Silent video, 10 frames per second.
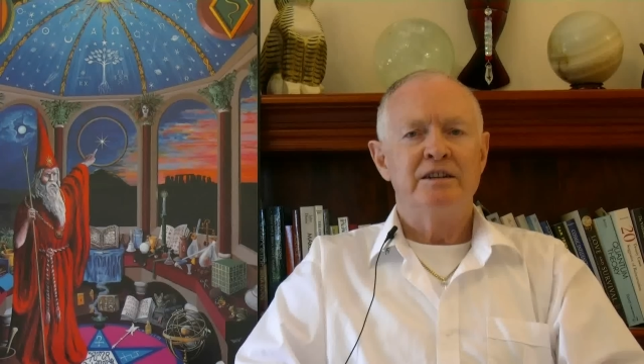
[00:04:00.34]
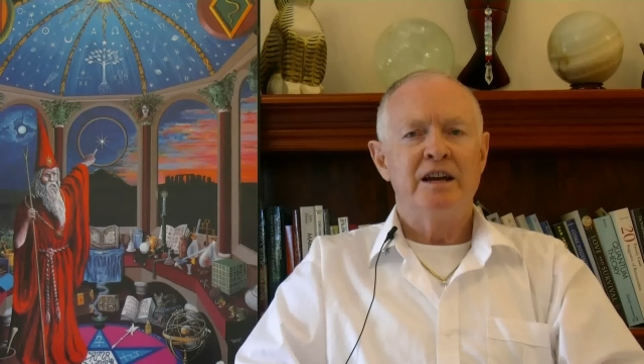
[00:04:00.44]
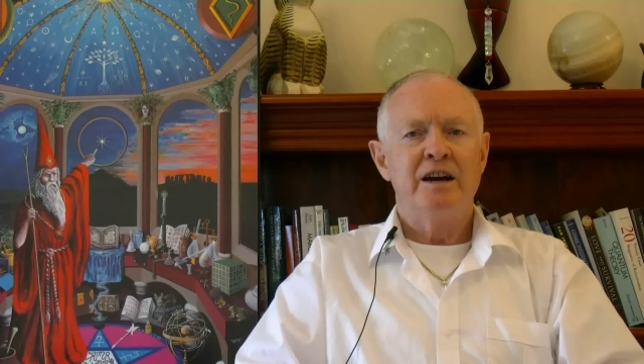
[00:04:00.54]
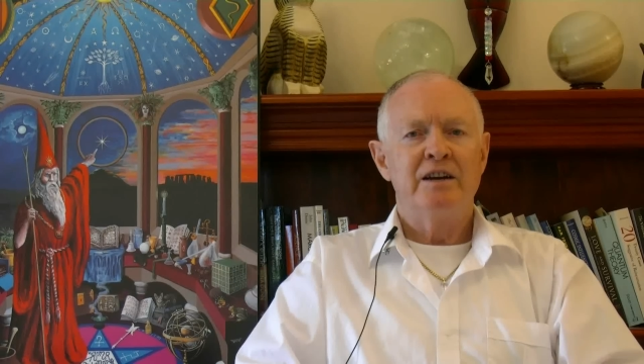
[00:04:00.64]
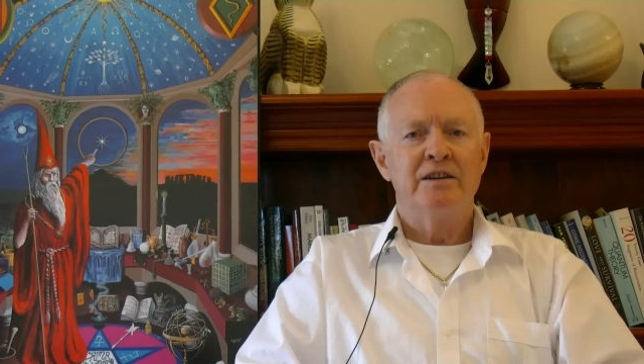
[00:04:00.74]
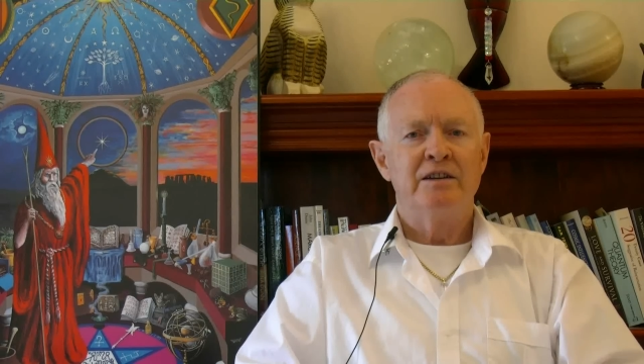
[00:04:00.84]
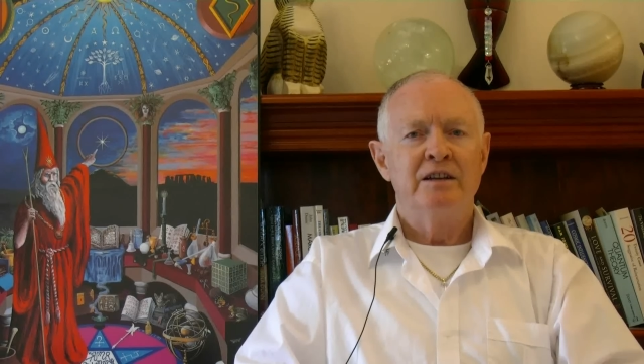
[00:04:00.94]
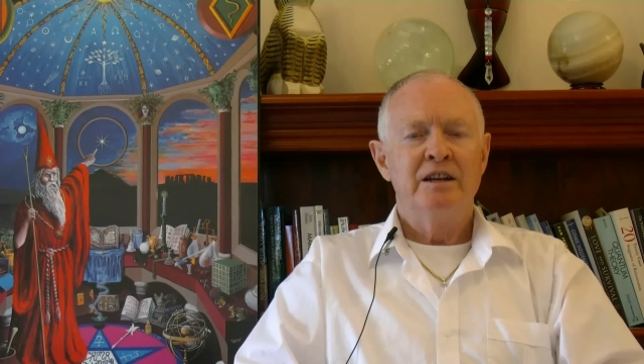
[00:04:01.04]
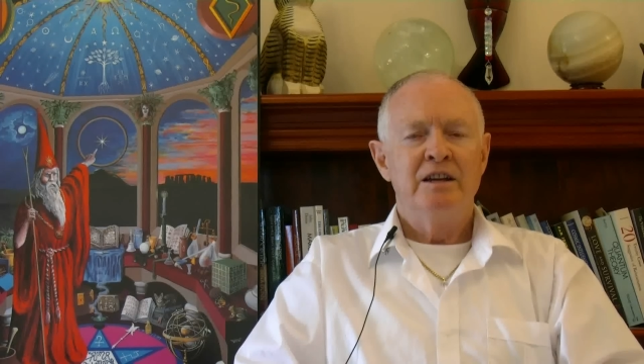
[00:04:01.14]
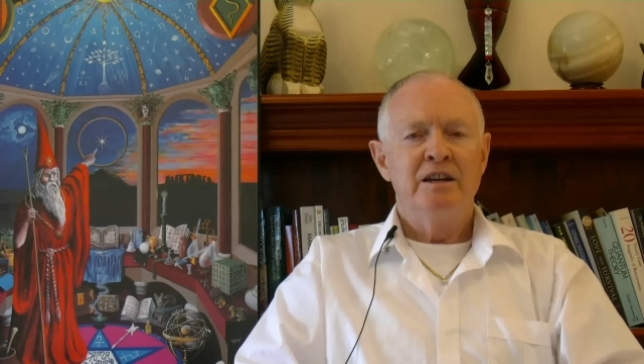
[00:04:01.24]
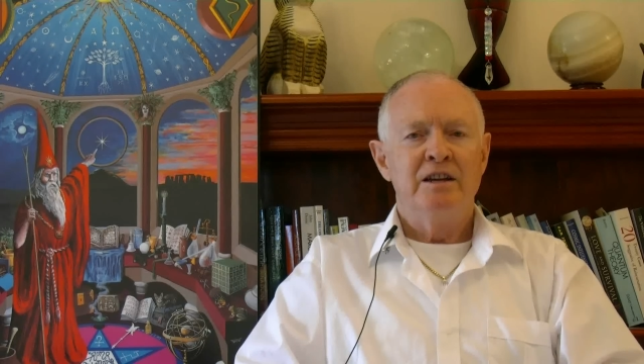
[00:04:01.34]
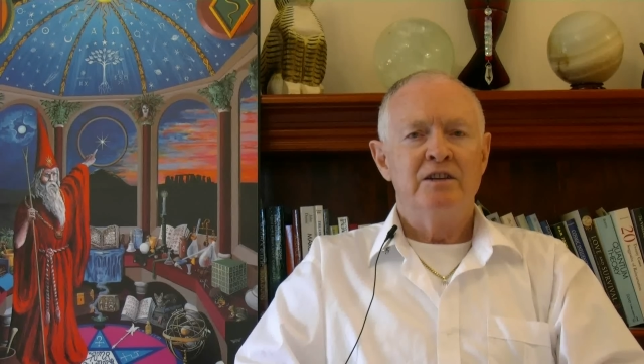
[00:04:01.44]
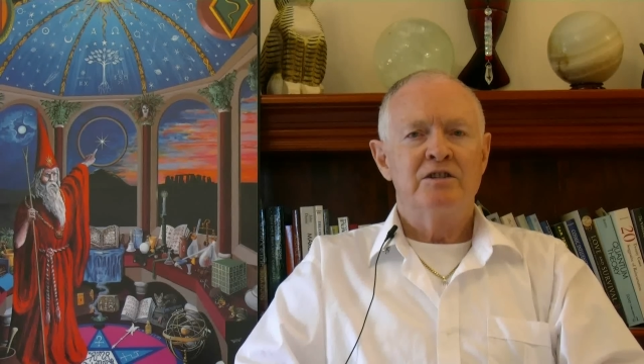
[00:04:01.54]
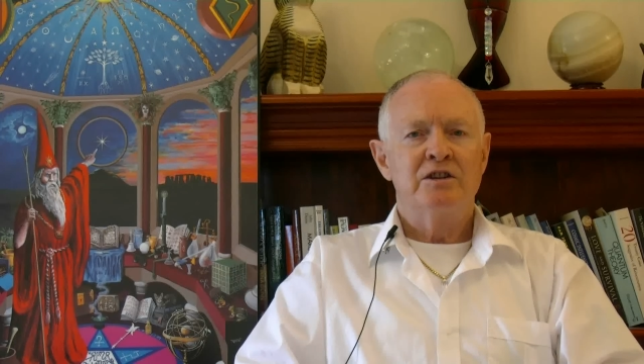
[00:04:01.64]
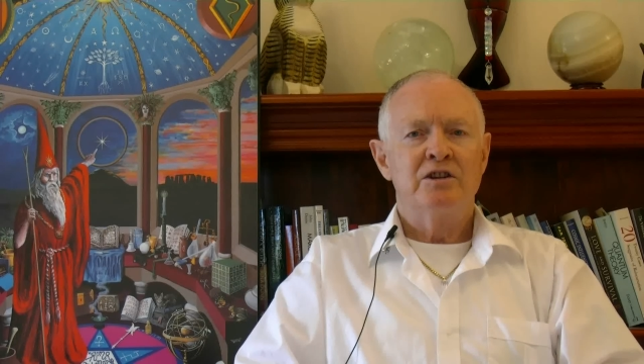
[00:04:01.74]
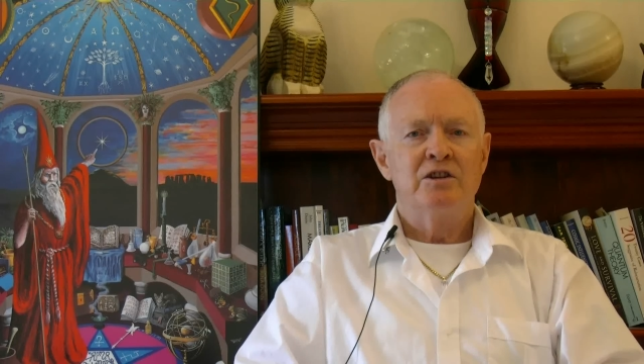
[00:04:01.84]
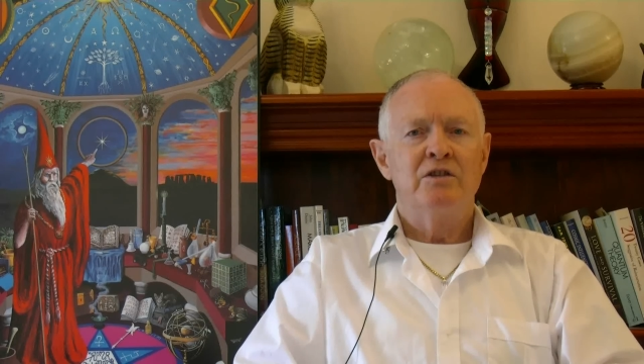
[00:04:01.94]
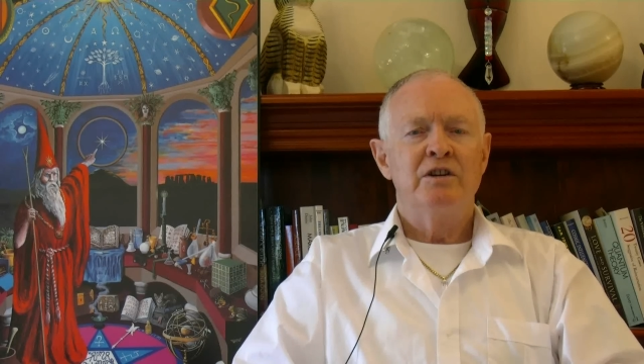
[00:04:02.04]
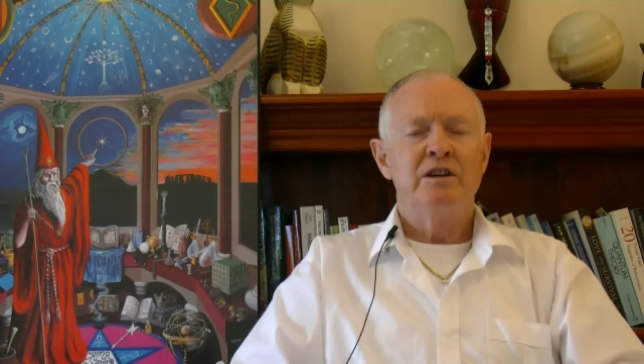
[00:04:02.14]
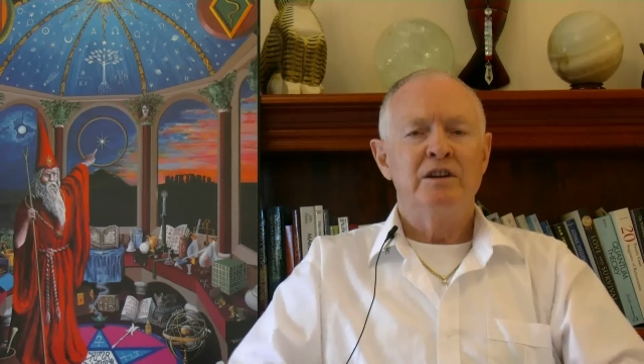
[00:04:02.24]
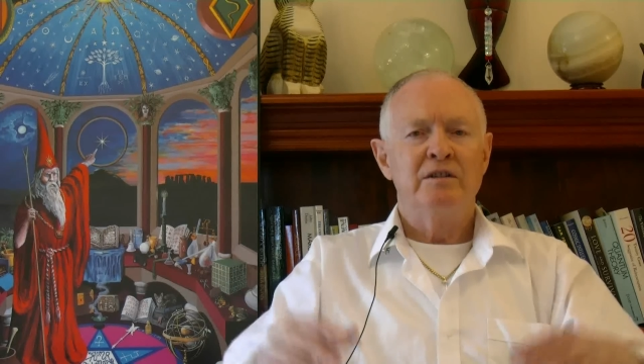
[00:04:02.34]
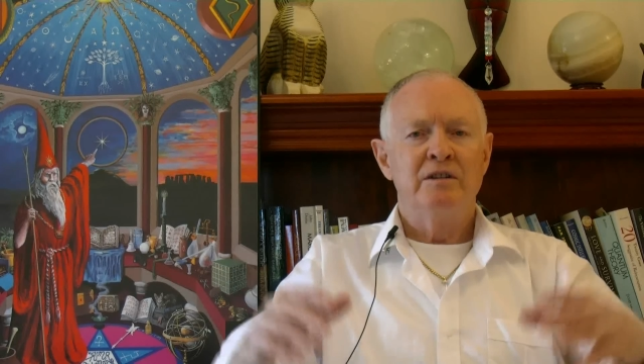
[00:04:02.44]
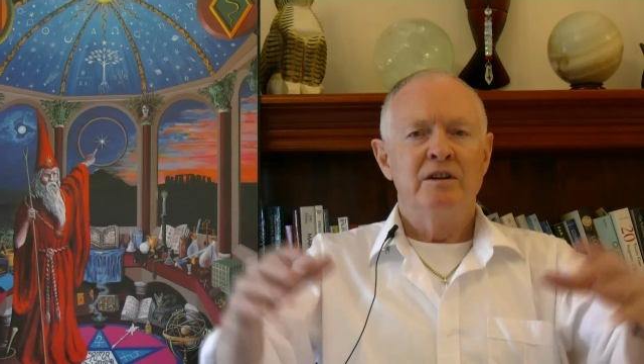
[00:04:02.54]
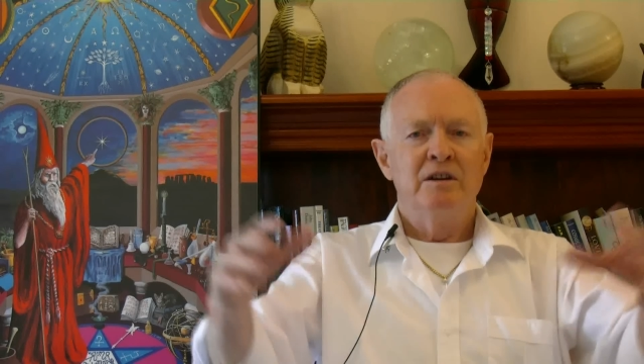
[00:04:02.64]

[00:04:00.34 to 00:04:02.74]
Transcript: doubt and insecurity, and